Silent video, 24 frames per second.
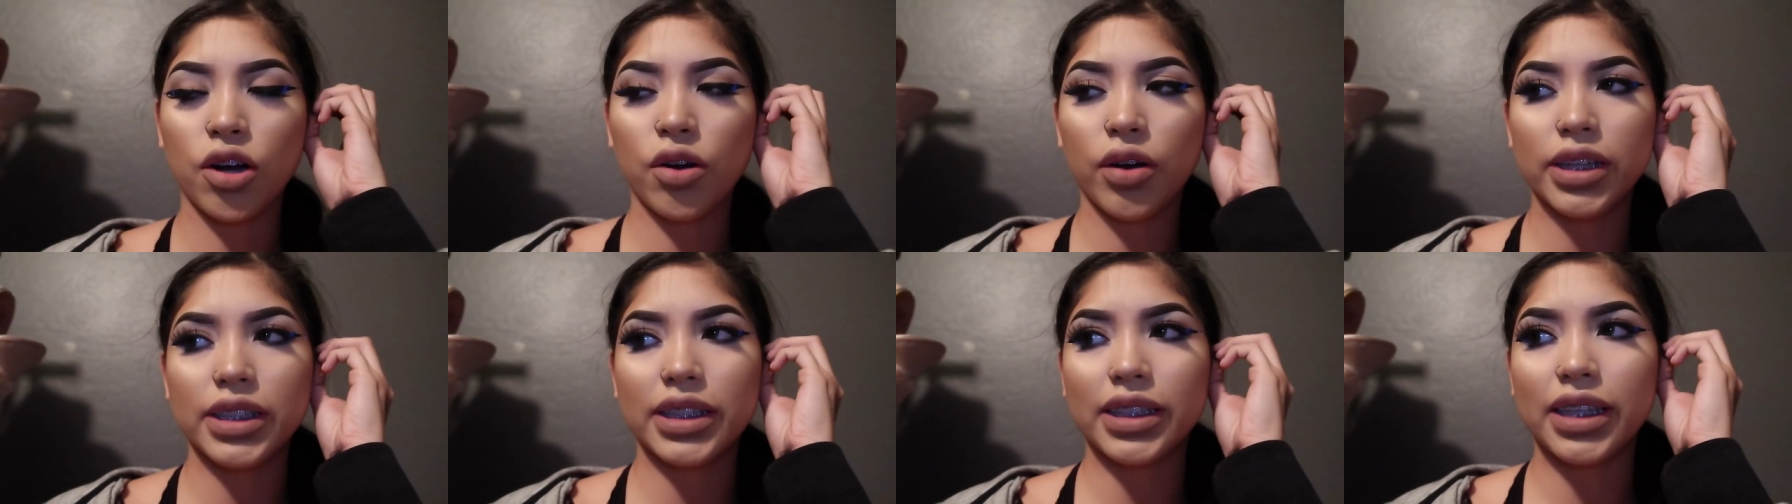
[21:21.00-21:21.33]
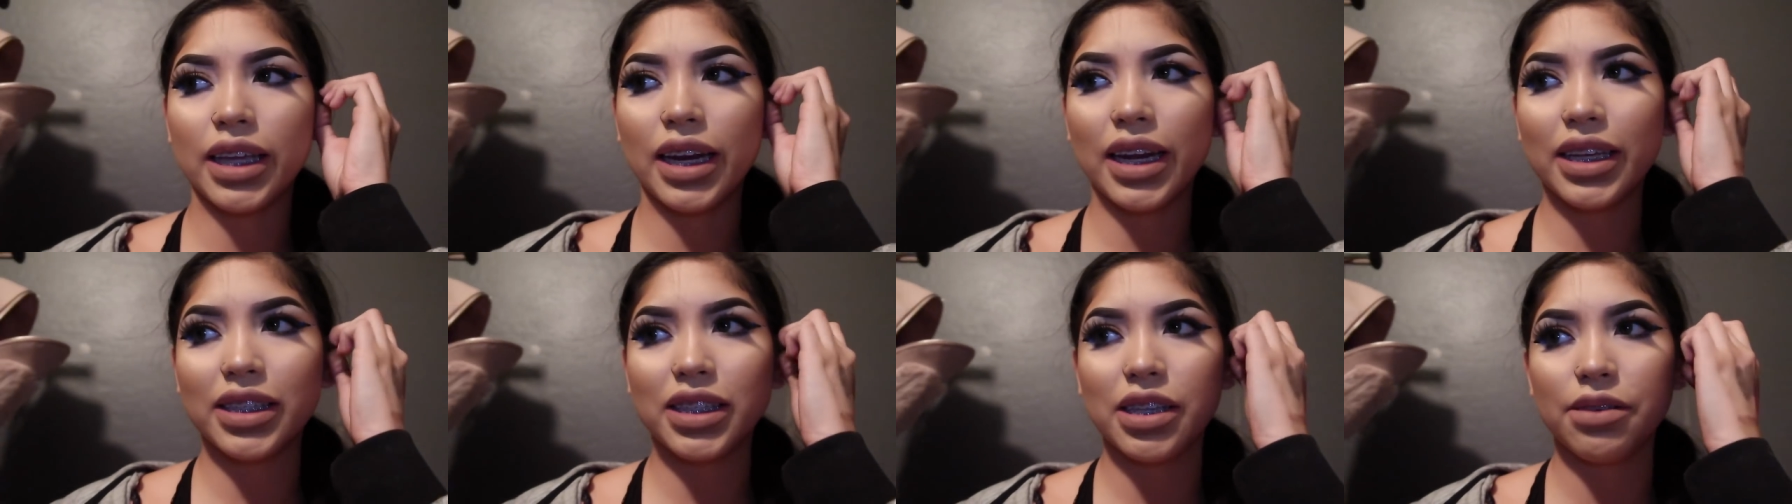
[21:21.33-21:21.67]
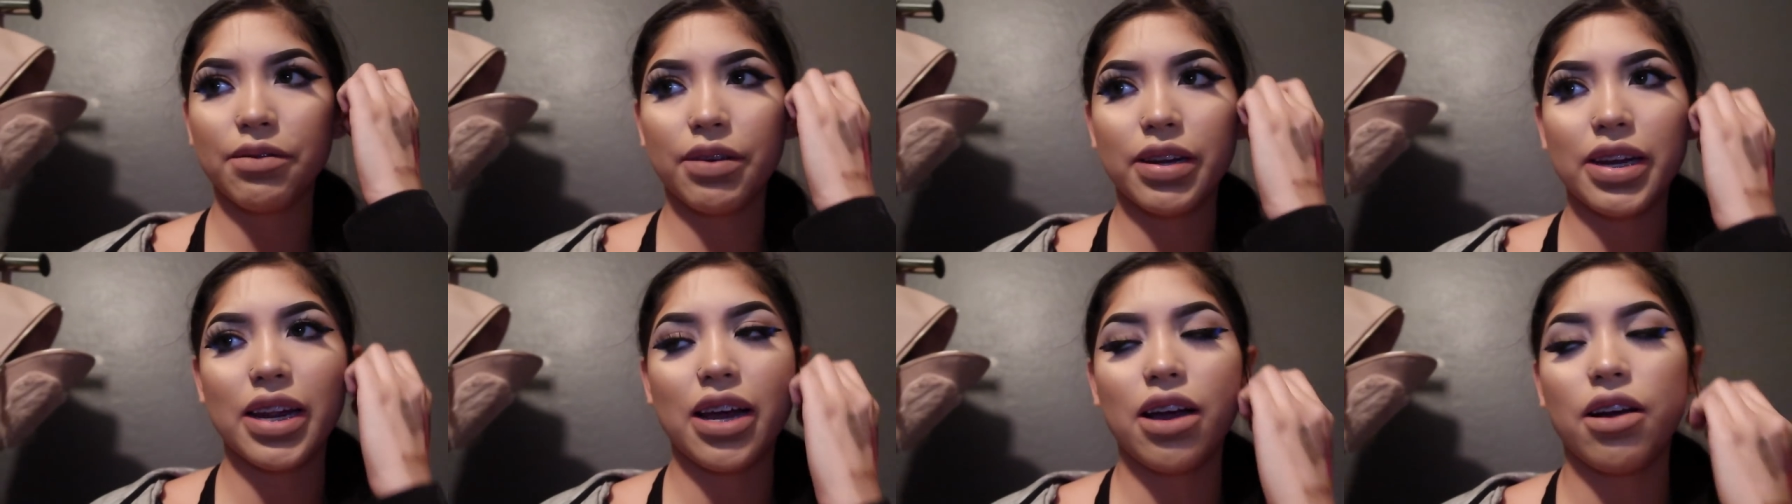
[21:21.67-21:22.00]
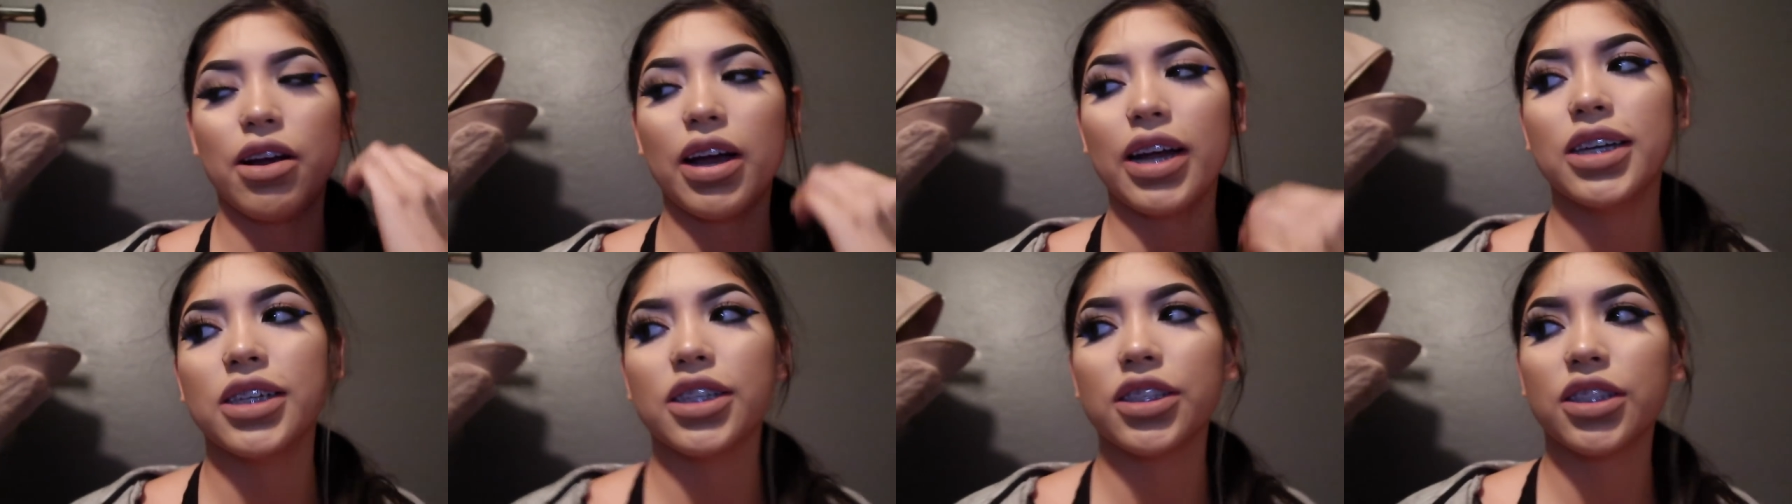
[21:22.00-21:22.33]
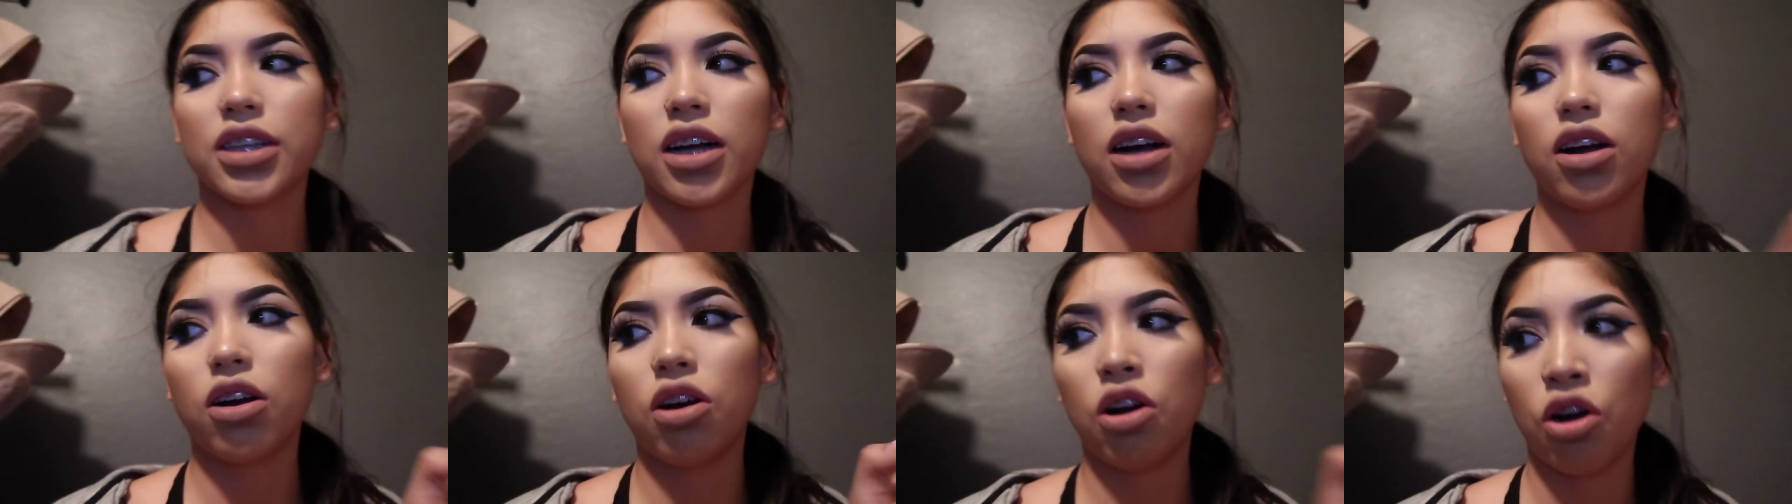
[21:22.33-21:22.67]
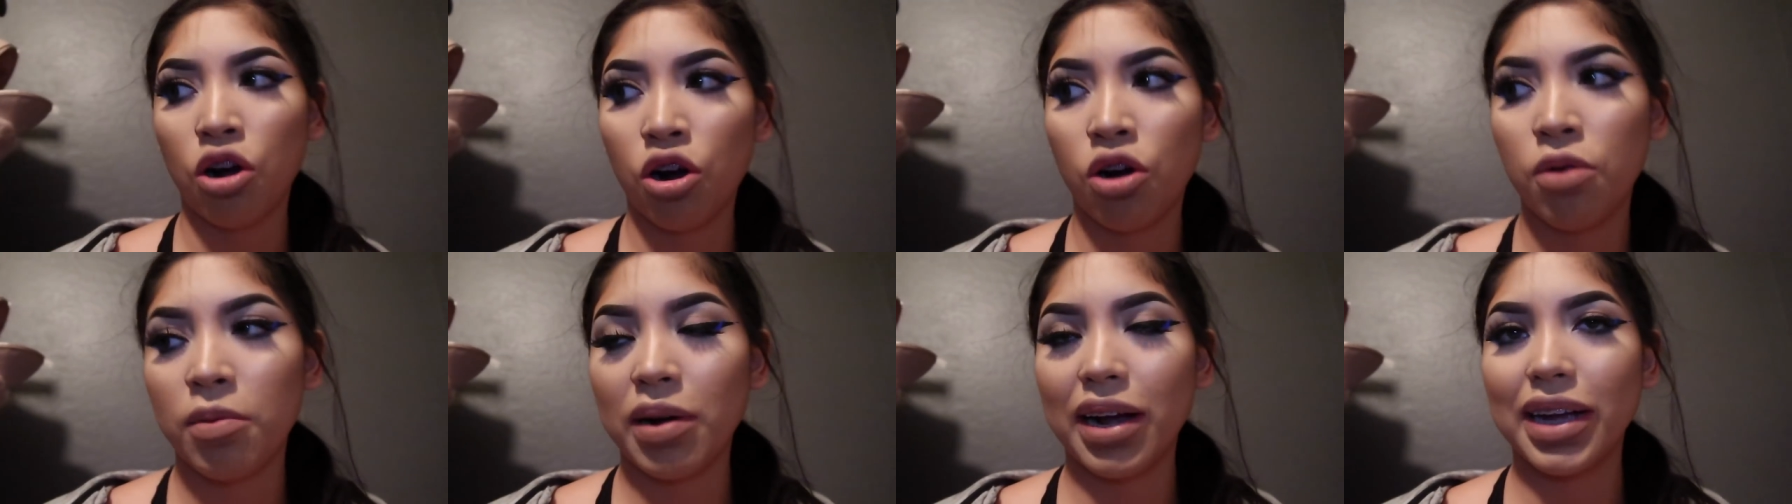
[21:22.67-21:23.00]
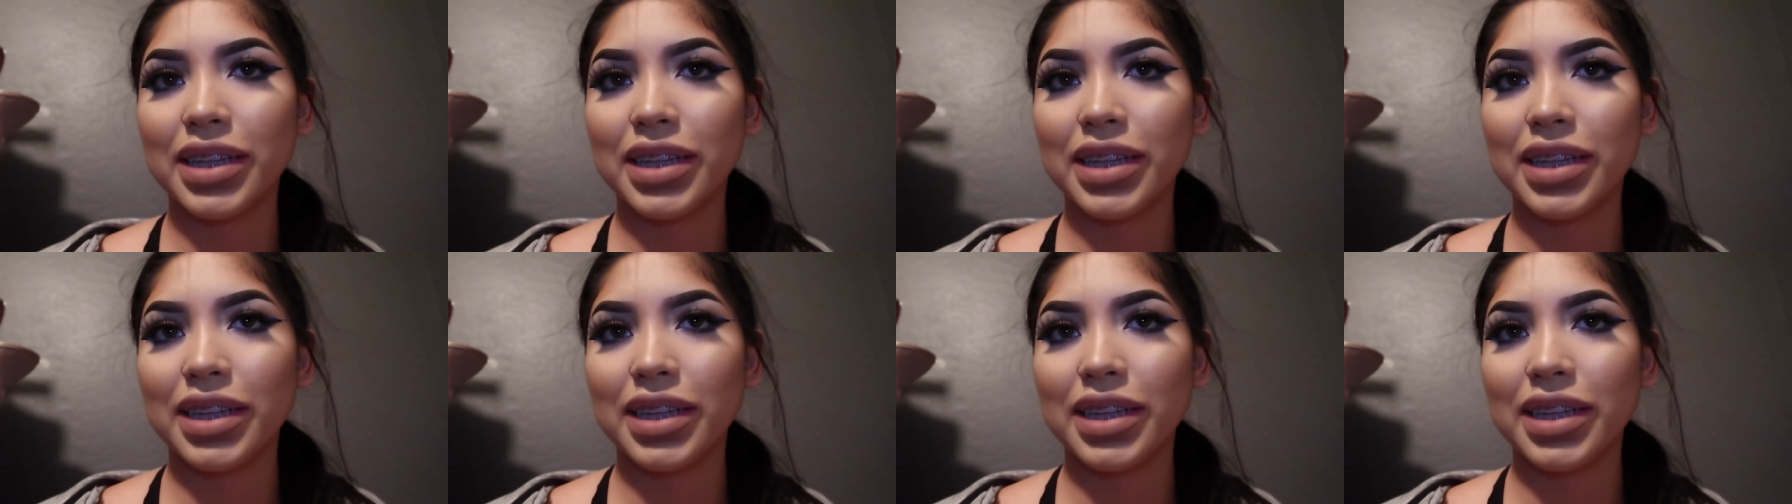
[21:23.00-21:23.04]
So it's 10:18 right now. I just got home.